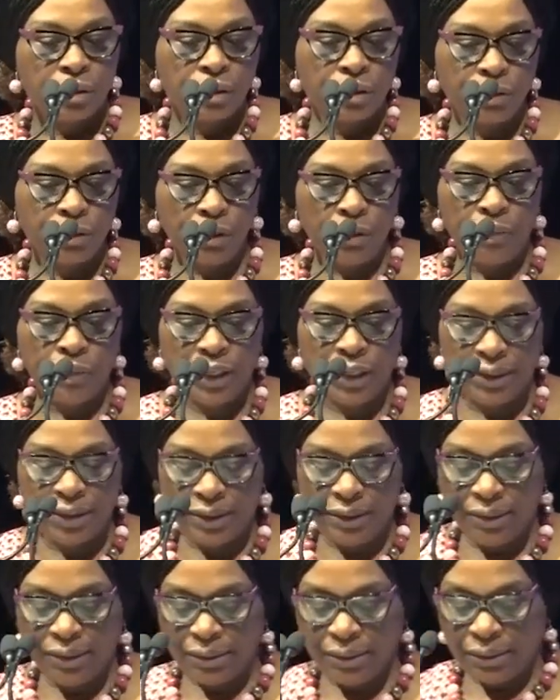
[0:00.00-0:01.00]

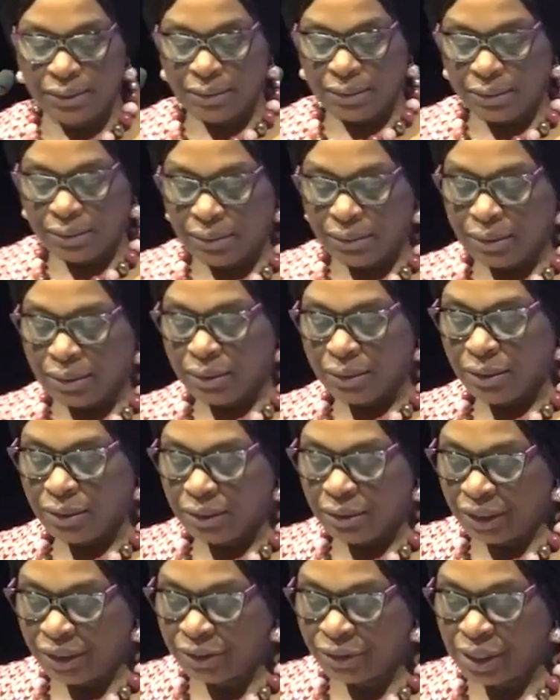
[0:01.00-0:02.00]
Globally,
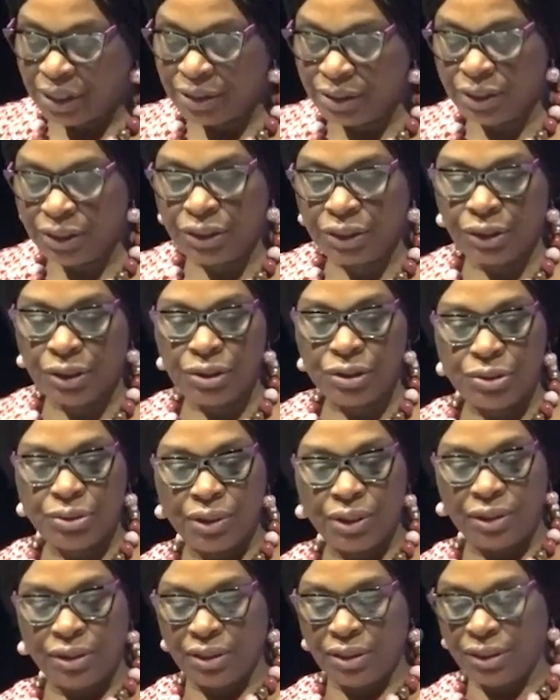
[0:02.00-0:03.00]
the transition to
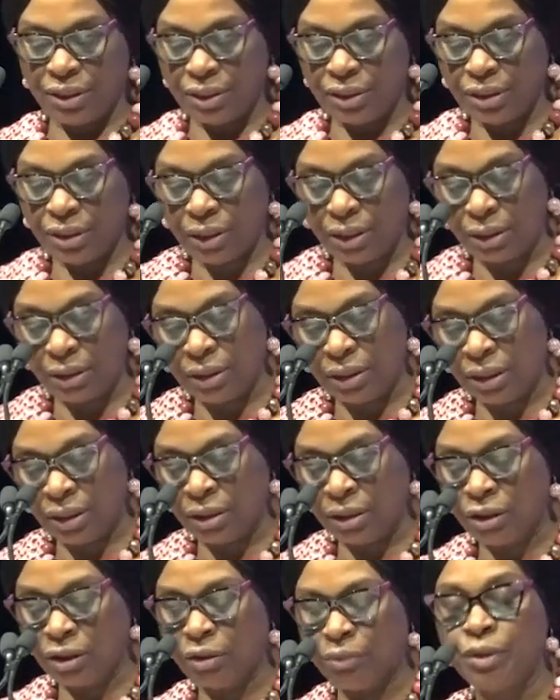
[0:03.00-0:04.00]
a digital
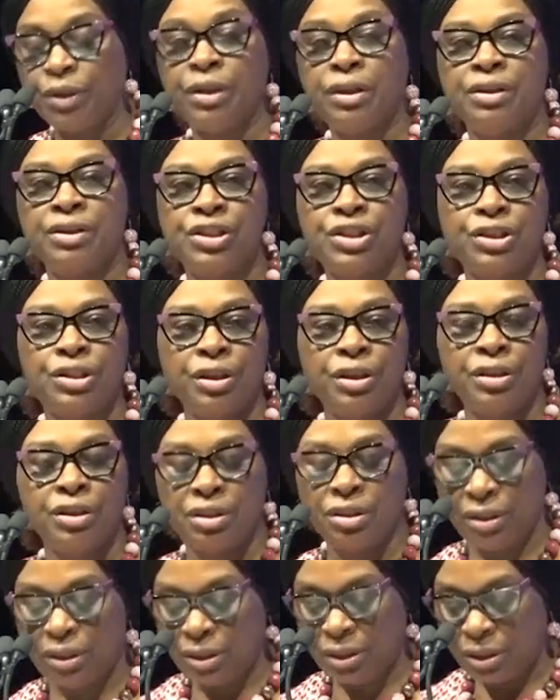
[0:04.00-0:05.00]
economy is
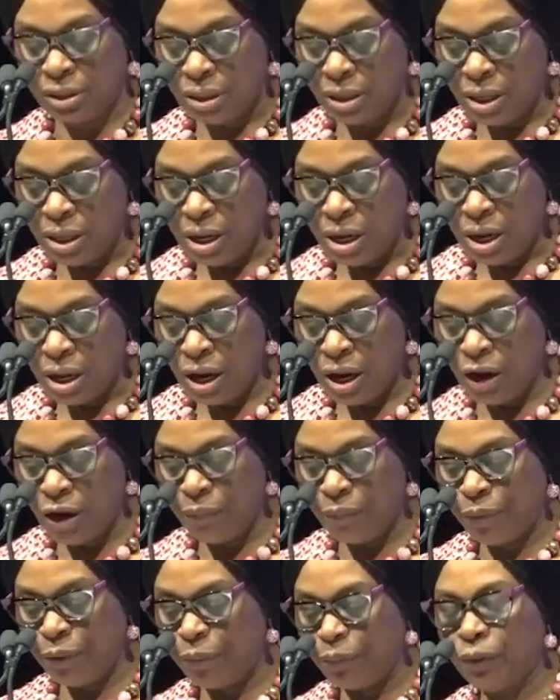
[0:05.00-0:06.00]
changing how
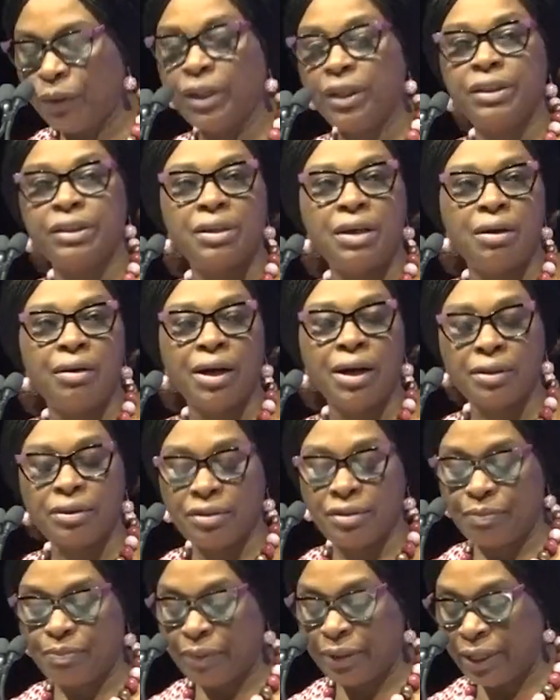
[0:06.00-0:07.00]
people
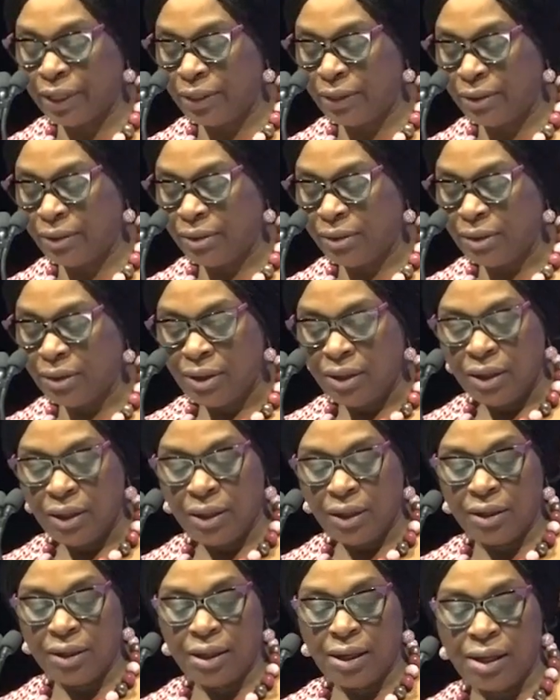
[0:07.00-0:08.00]
interact by
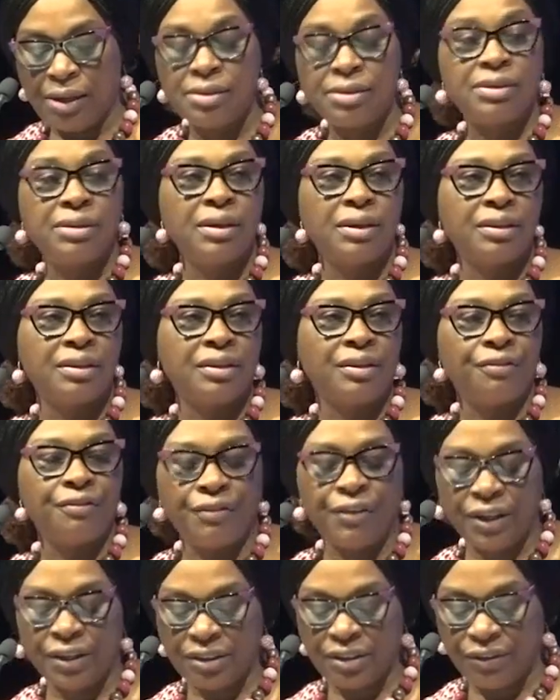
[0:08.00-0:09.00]
enhancing the
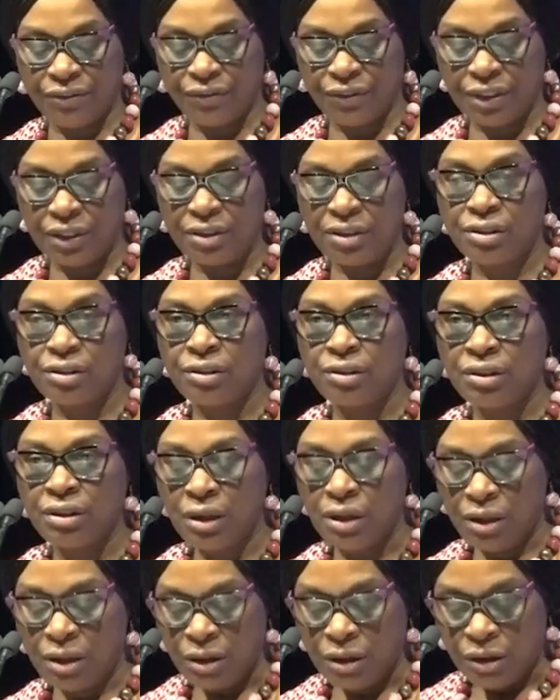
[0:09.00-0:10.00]
effectiveness
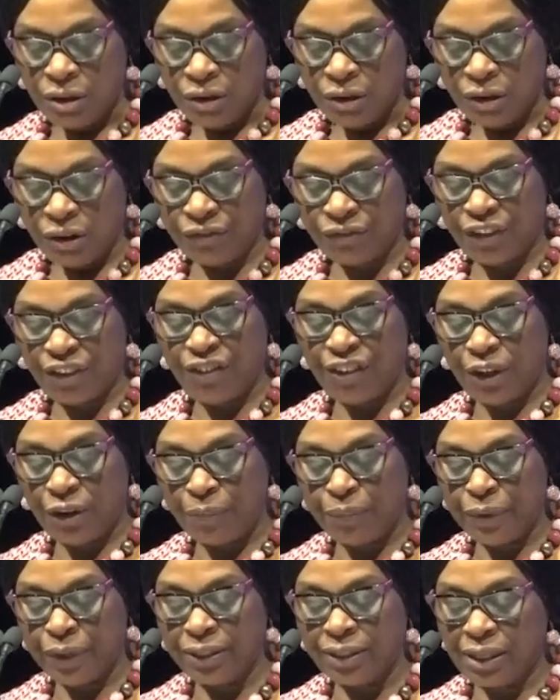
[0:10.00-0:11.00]
of
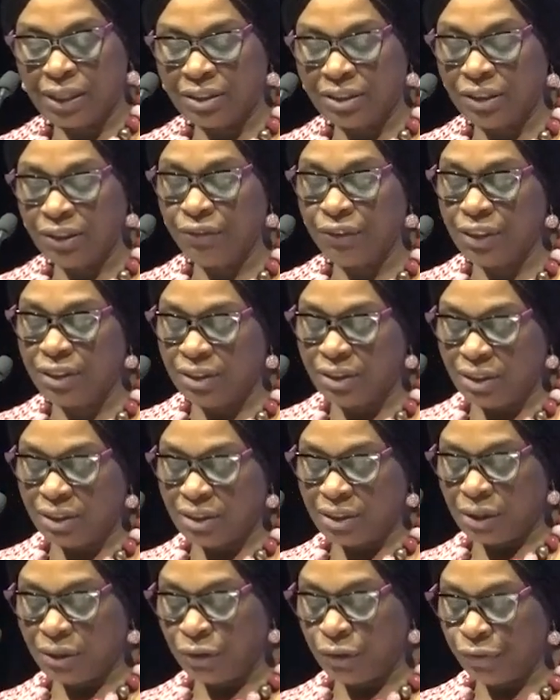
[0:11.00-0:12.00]
development
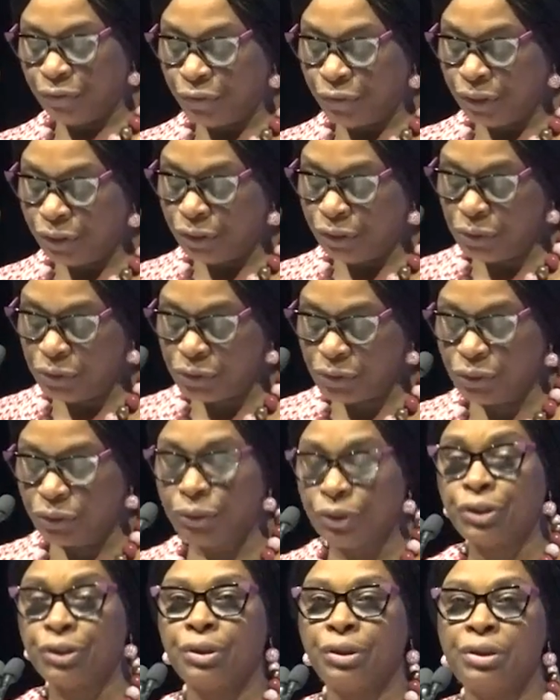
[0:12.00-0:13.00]
activities and offering new
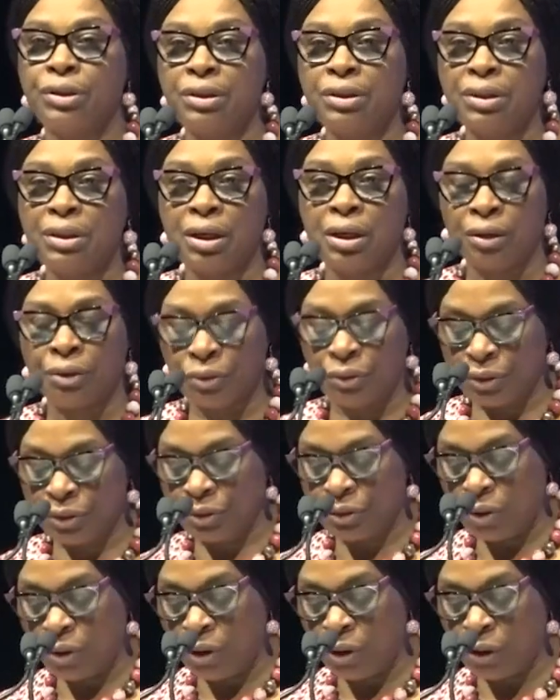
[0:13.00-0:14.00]
solutions
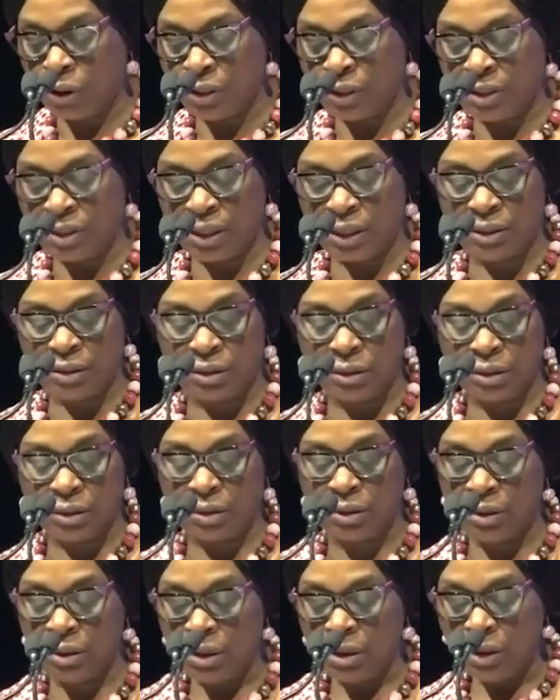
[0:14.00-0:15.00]
across all
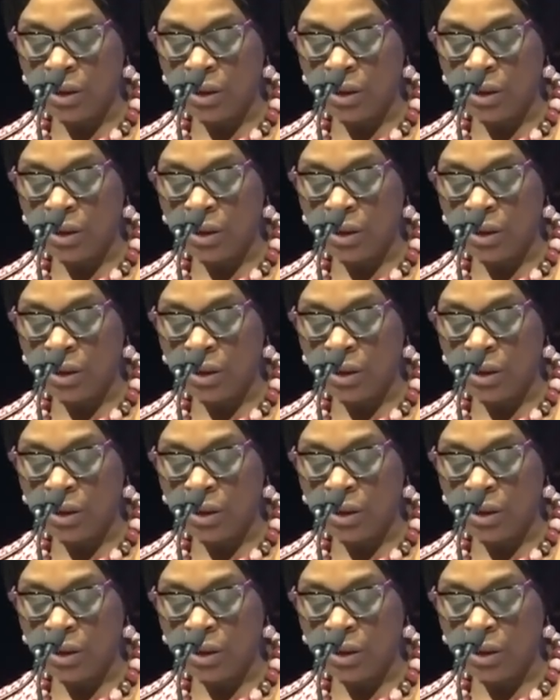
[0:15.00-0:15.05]
sectors